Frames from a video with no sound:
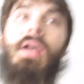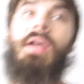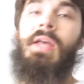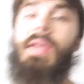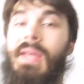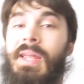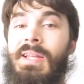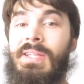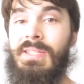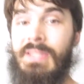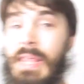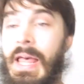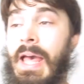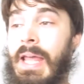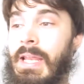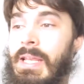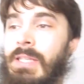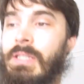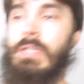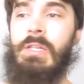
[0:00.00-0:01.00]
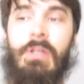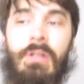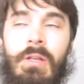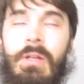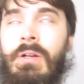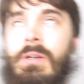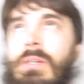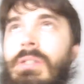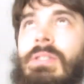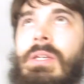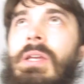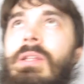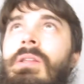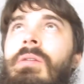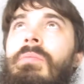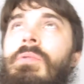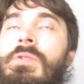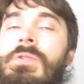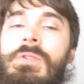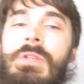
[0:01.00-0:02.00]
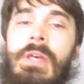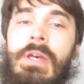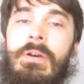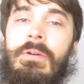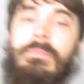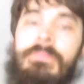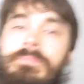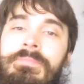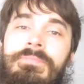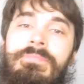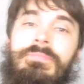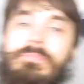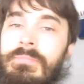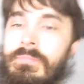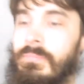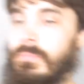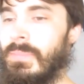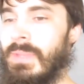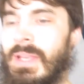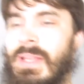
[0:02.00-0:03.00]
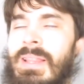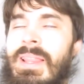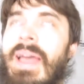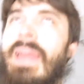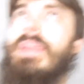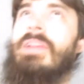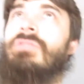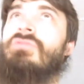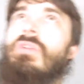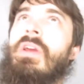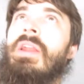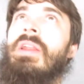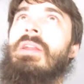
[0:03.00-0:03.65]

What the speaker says: it is that easy. You literally take the bolt out, let it drain